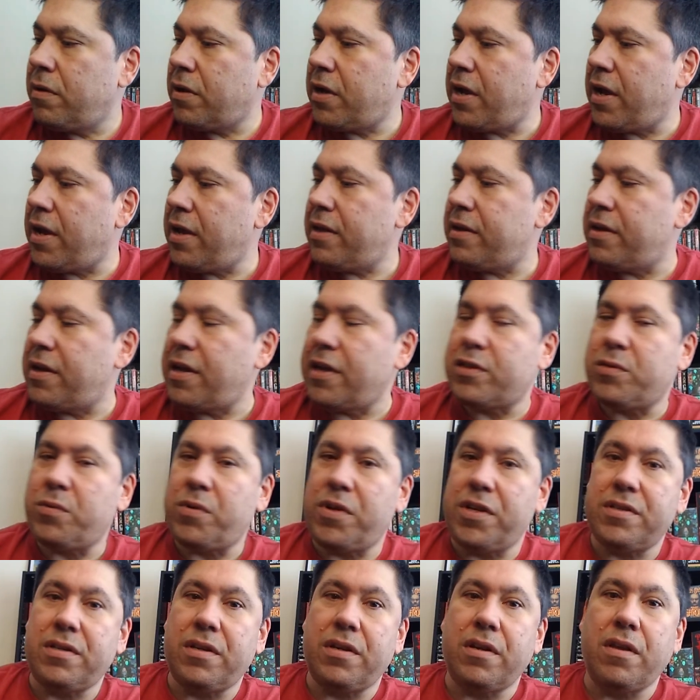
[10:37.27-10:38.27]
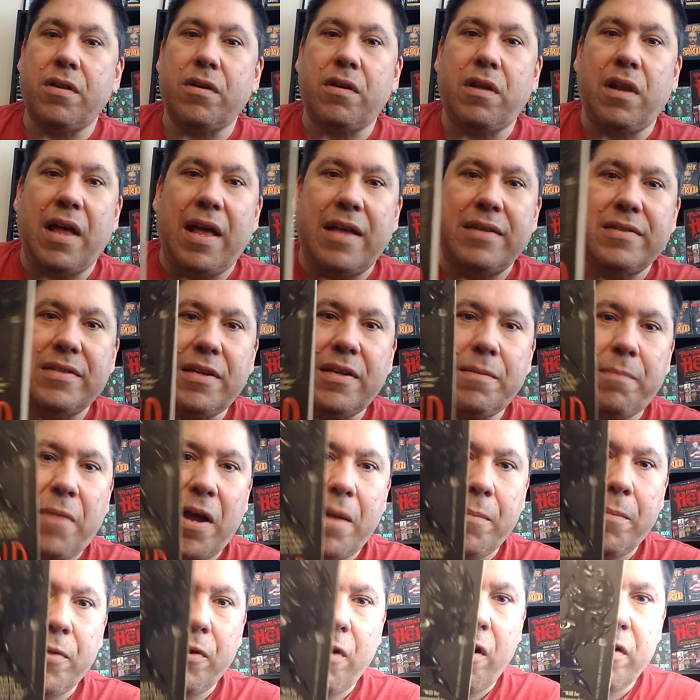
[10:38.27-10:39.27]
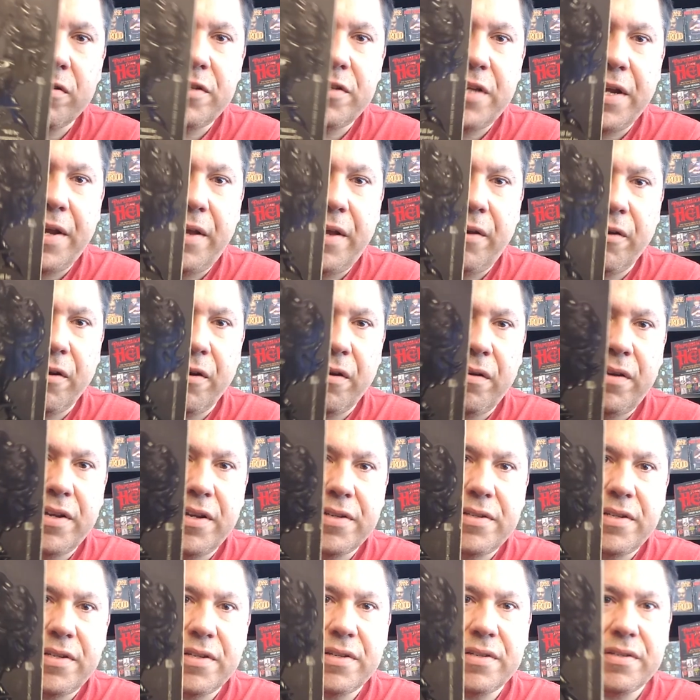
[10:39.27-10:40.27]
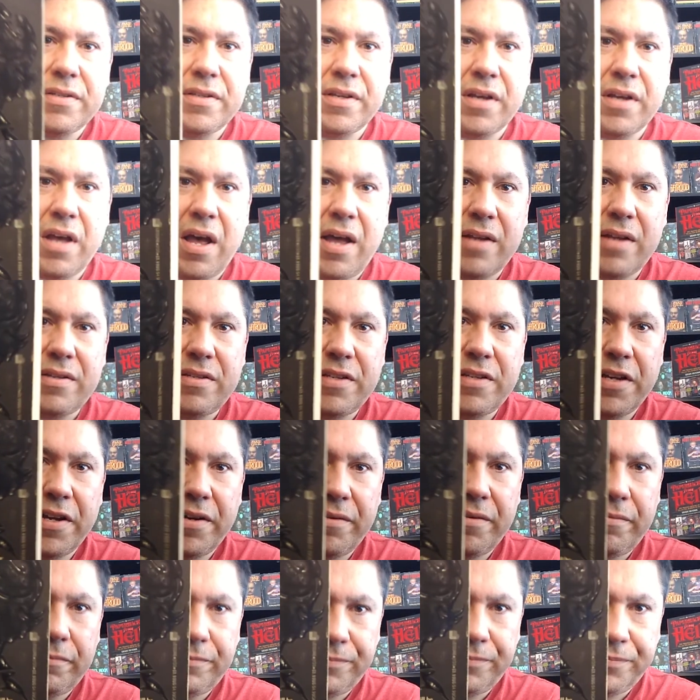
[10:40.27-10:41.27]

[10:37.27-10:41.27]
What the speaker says: Okay, next one is another classic by Bernard Taylor. This is The Godsend,